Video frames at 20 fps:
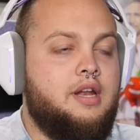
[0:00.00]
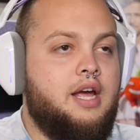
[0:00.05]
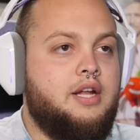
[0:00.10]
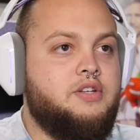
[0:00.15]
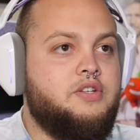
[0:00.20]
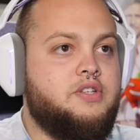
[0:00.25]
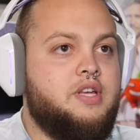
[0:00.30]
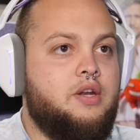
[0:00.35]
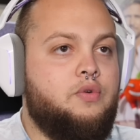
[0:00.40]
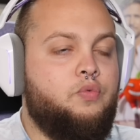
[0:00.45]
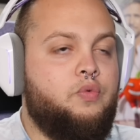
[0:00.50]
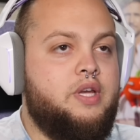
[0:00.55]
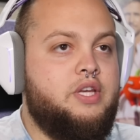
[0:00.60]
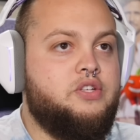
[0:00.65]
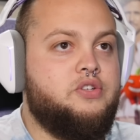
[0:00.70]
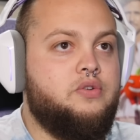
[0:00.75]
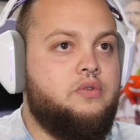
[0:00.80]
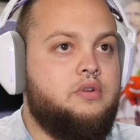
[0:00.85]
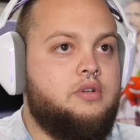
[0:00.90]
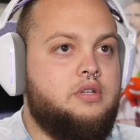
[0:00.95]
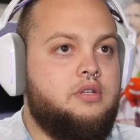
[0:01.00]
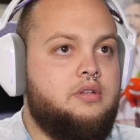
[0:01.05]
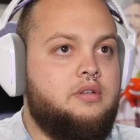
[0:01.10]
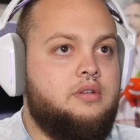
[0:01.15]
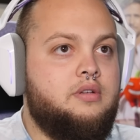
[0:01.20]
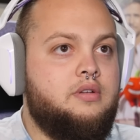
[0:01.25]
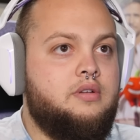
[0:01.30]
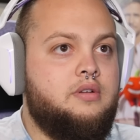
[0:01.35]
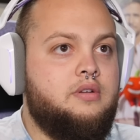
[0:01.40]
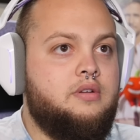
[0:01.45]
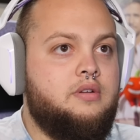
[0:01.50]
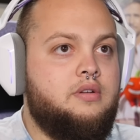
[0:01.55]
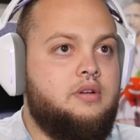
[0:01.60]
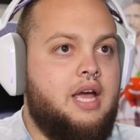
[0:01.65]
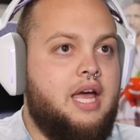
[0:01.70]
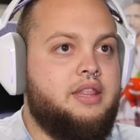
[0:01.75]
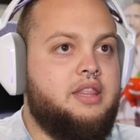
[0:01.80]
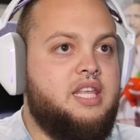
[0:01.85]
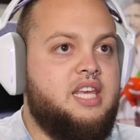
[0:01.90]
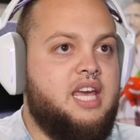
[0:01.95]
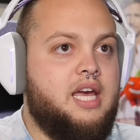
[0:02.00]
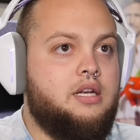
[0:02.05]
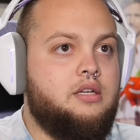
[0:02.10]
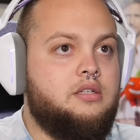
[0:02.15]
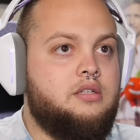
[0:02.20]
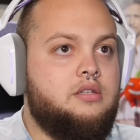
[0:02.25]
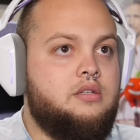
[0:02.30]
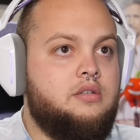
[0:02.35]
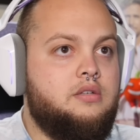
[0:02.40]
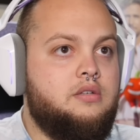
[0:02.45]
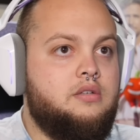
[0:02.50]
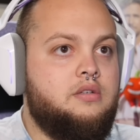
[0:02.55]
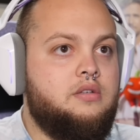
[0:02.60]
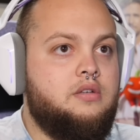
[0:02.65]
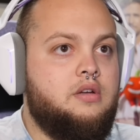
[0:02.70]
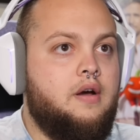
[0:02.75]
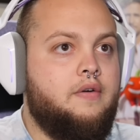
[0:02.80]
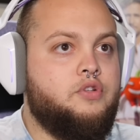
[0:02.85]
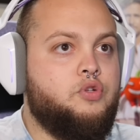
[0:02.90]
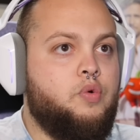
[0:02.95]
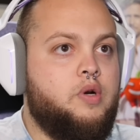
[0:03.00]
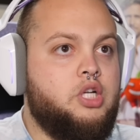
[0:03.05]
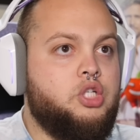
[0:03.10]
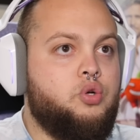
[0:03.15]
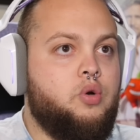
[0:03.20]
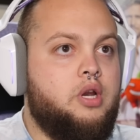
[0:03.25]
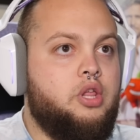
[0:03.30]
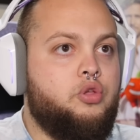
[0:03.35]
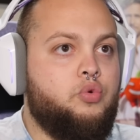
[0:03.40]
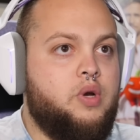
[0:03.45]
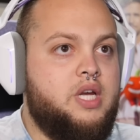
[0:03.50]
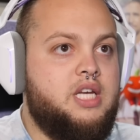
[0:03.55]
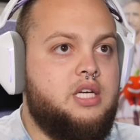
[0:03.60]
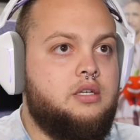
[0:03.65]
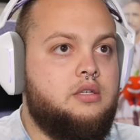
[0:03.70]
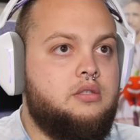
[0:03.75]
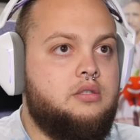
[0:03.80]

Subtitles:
I just get Weezered at the end of 2023?